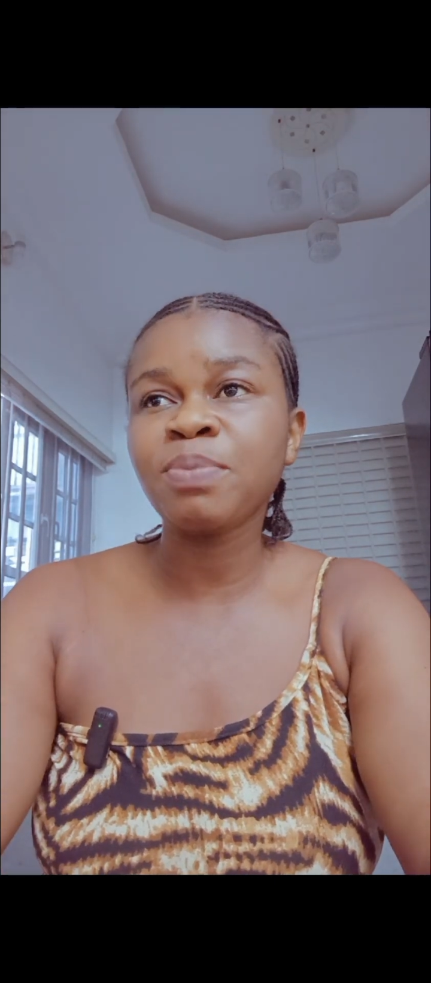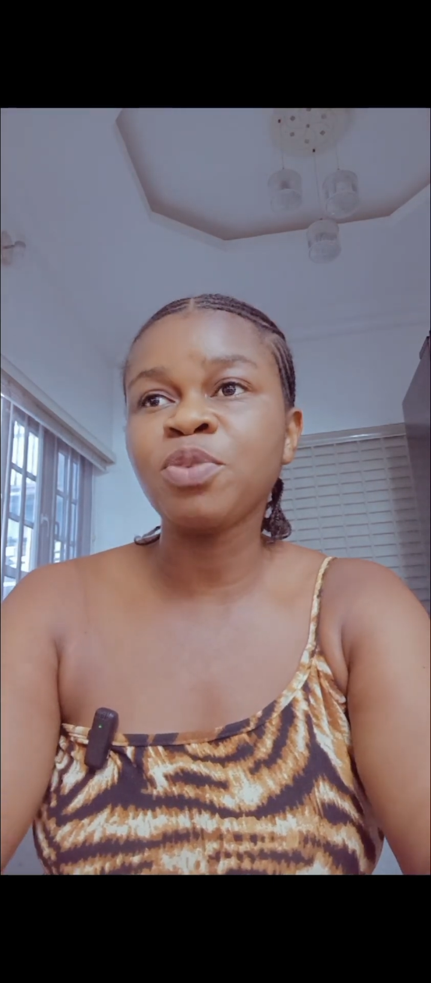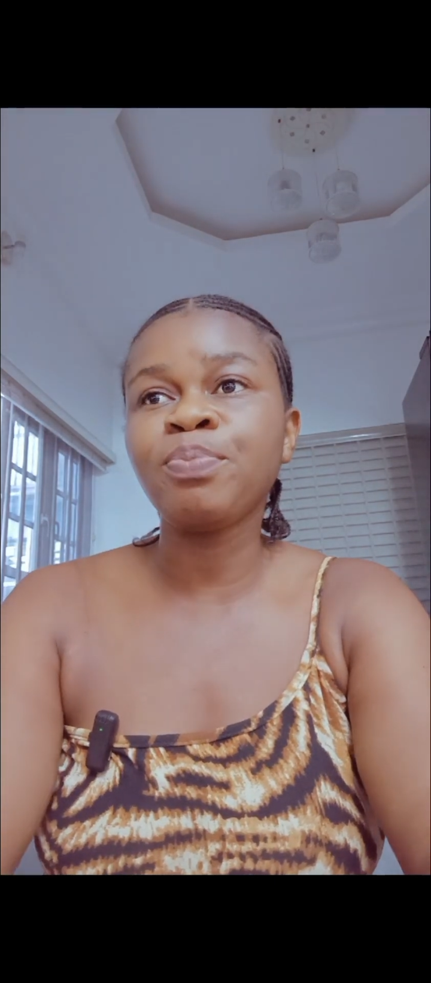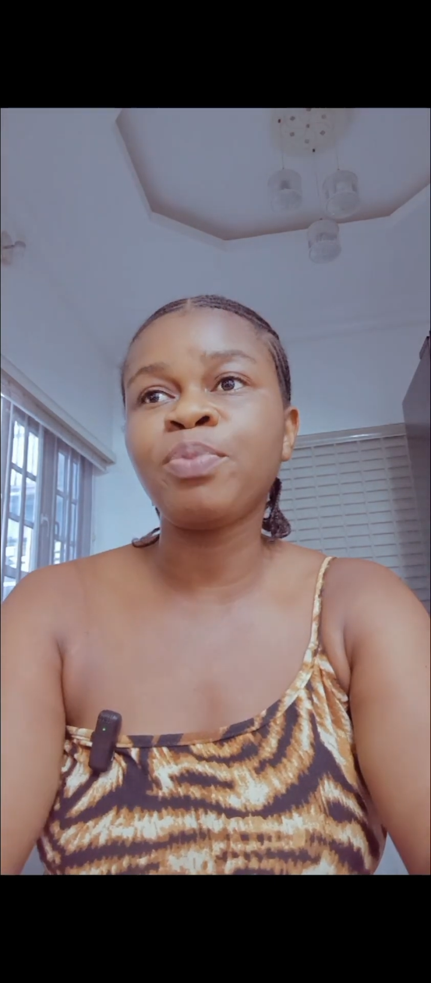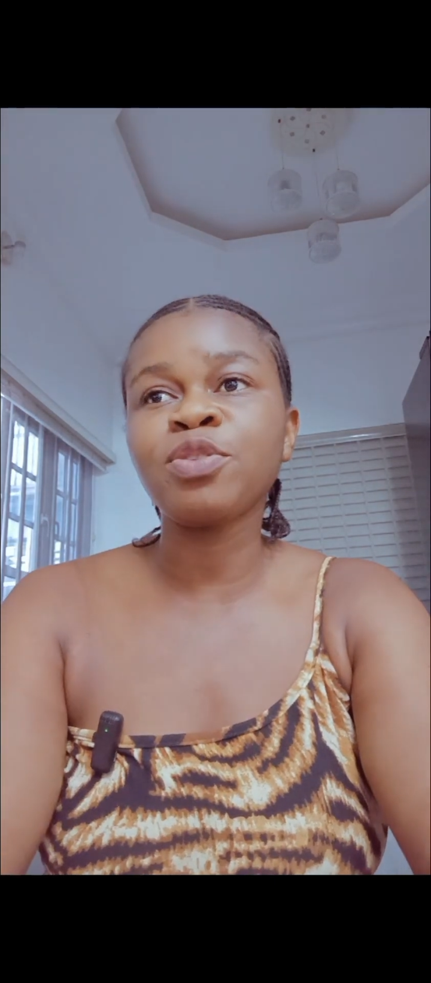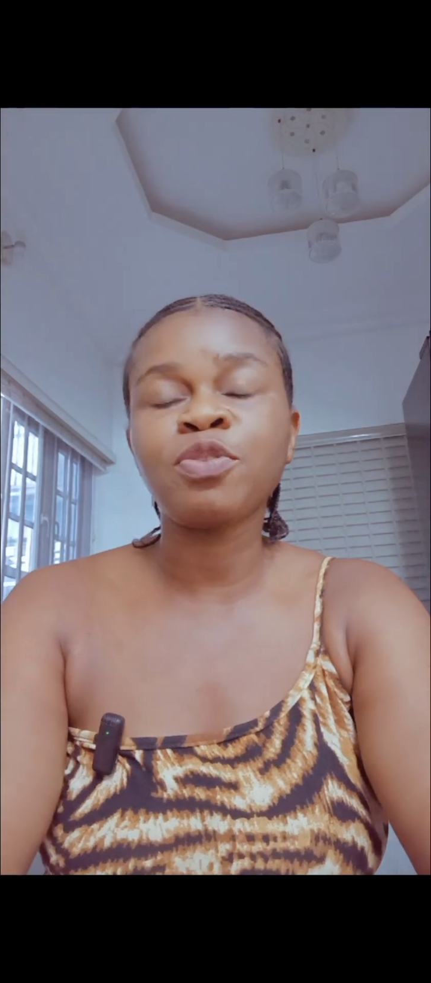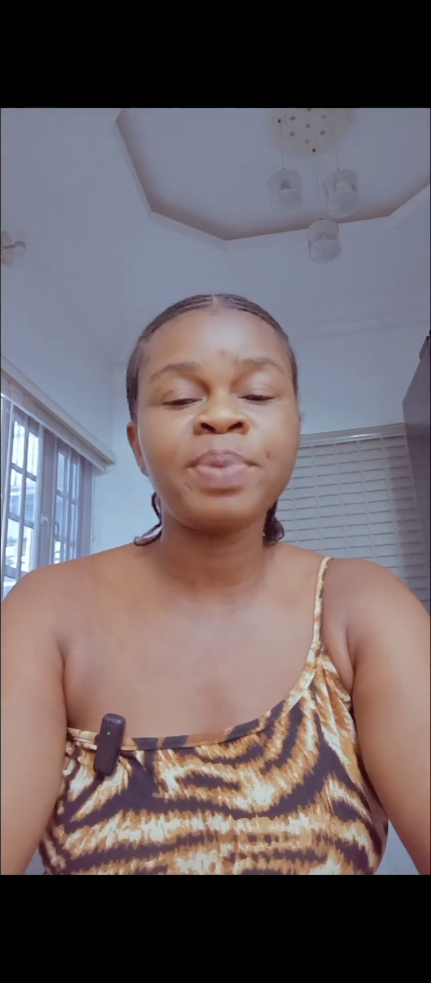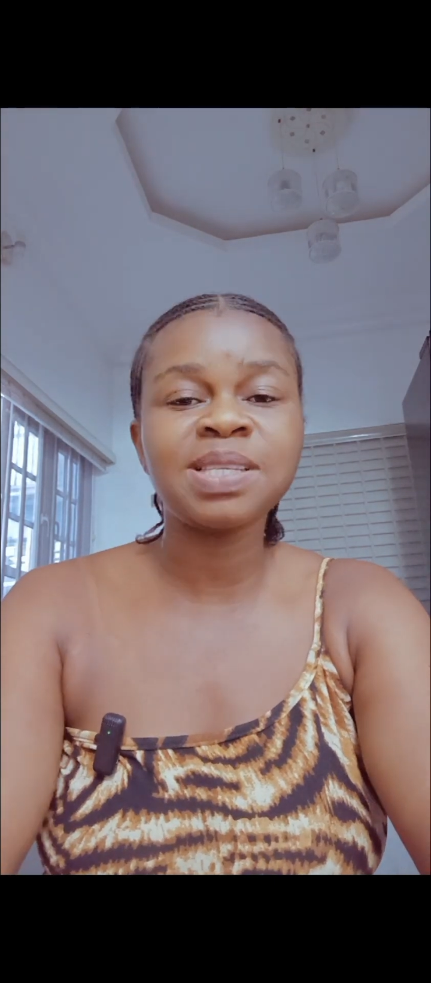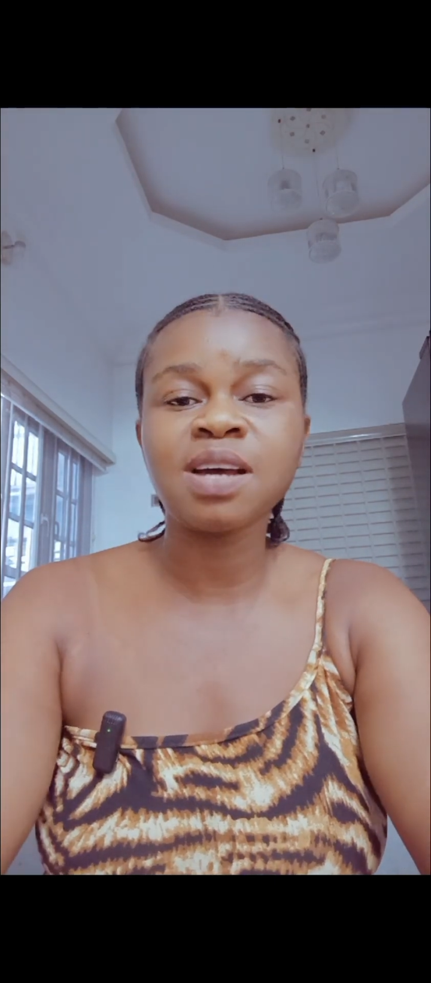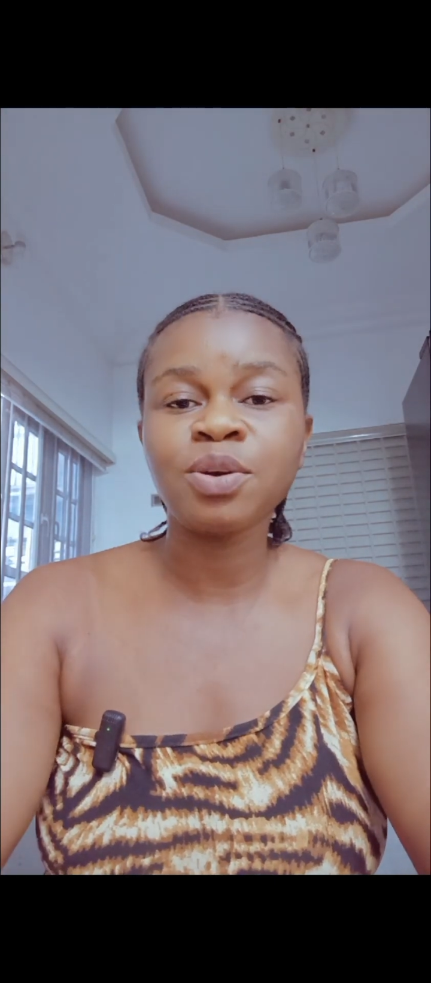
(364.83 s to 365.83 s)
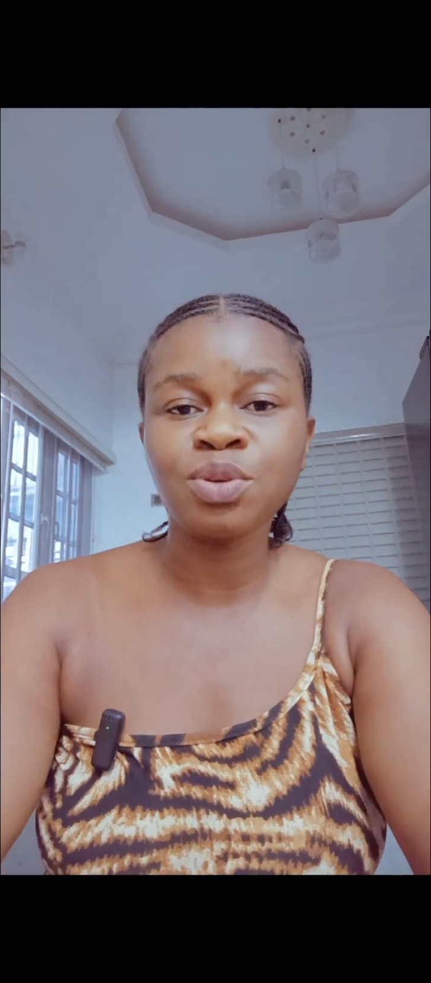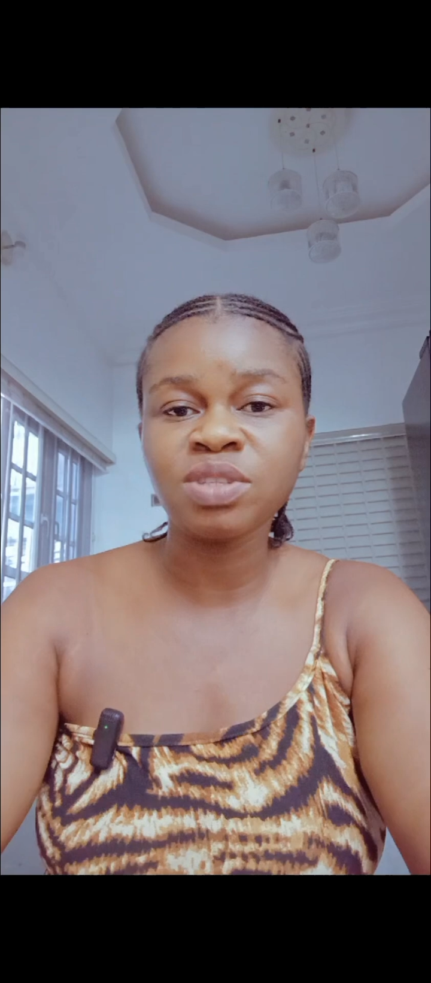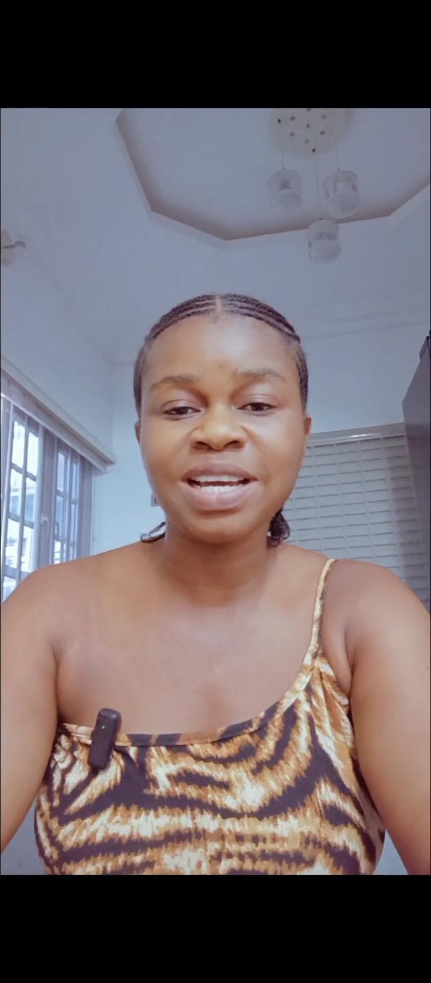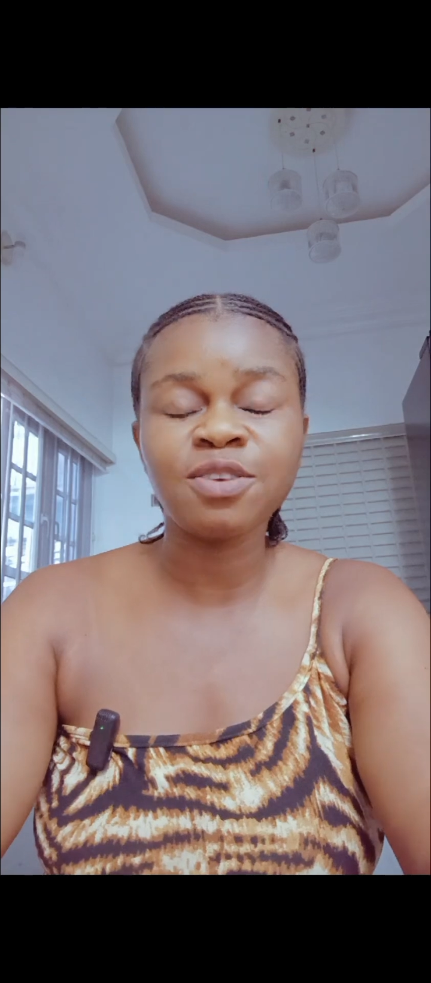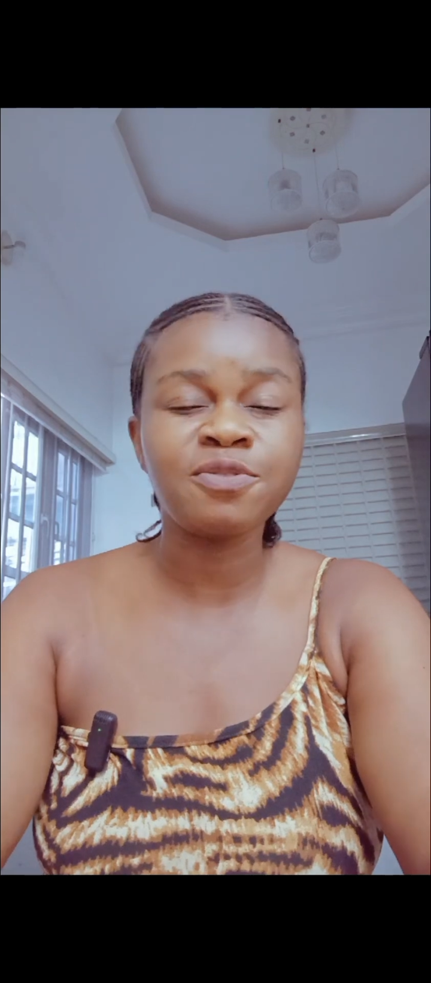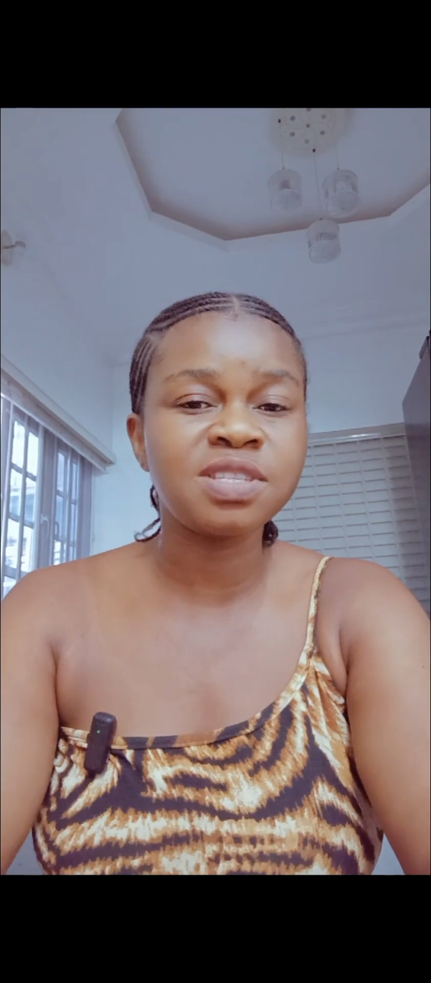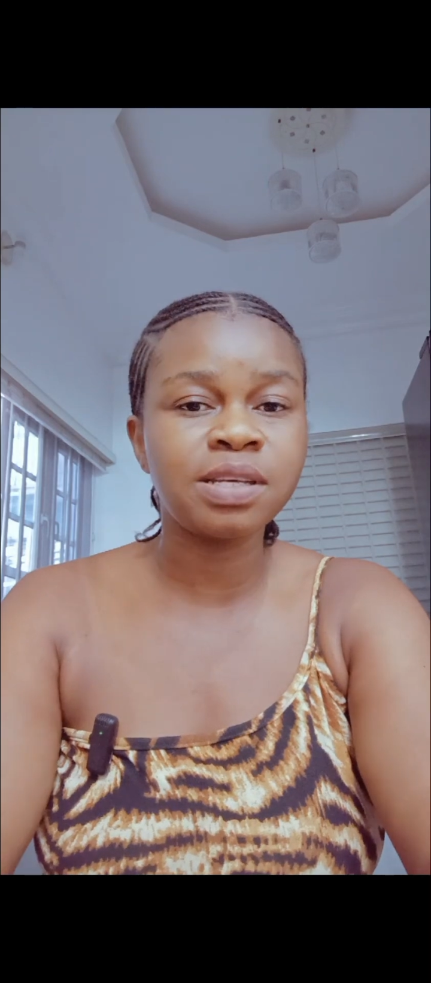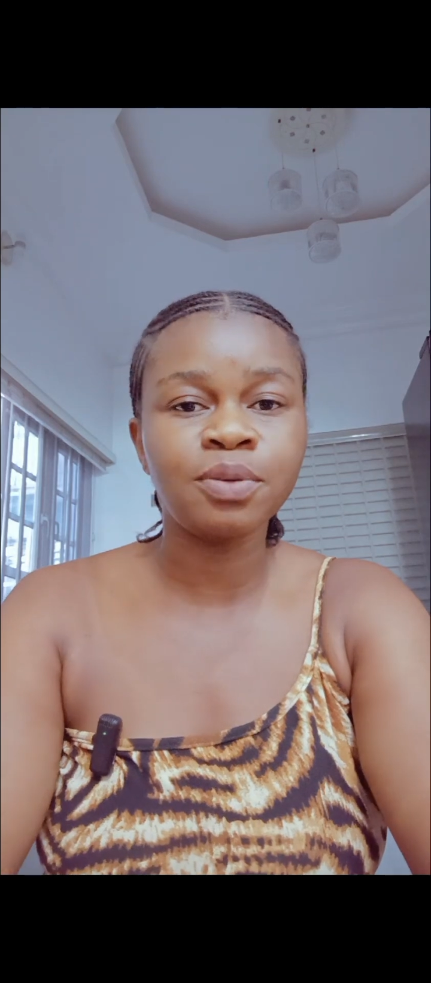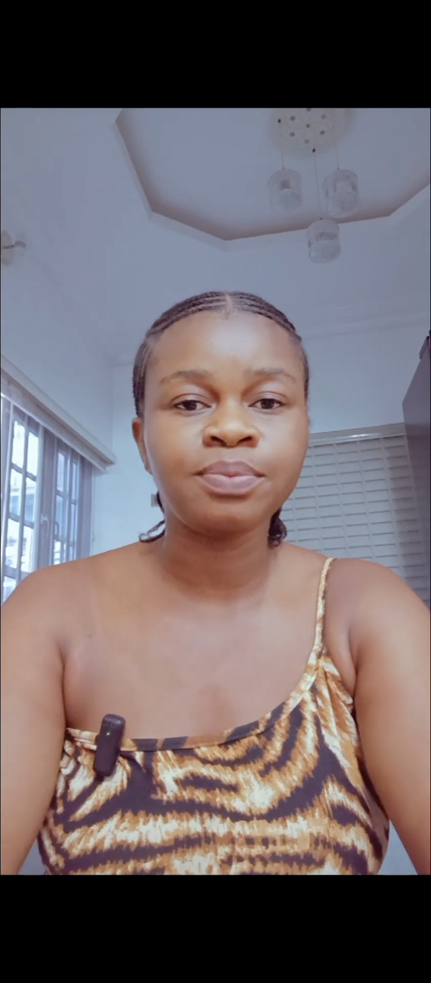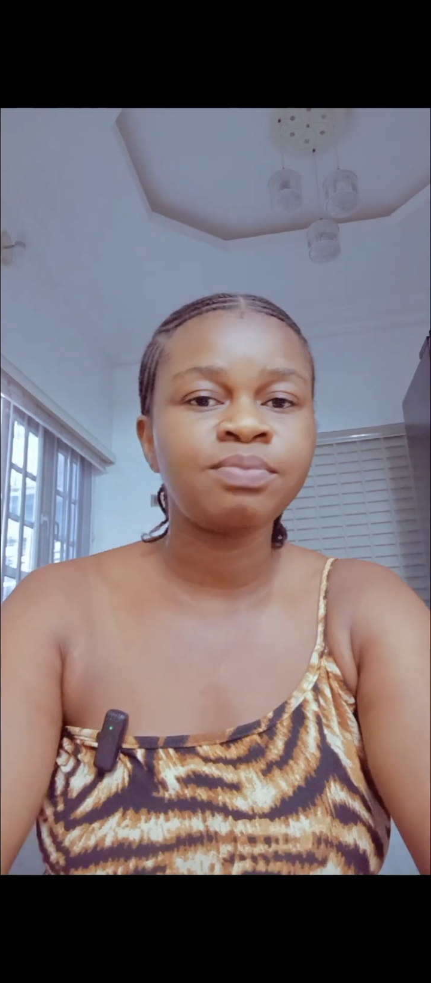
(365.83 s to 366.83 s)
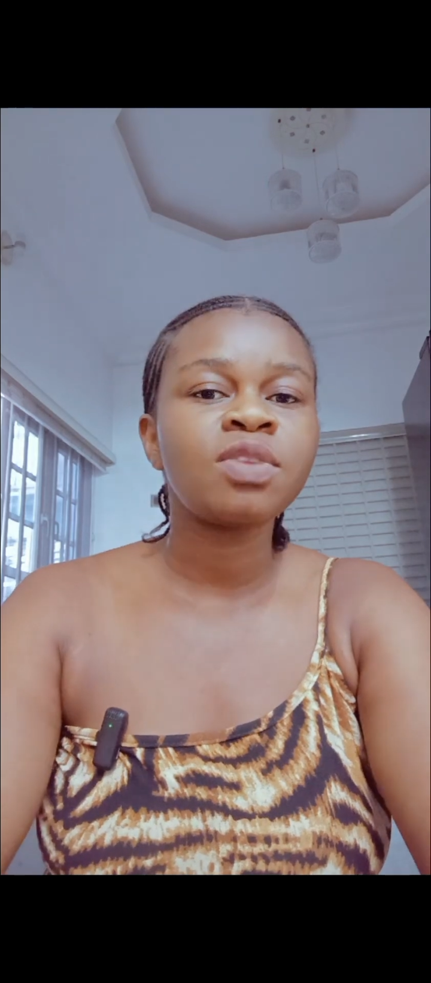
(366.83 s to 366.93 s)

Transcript: Maybe you bought for personal use, they're not for sale,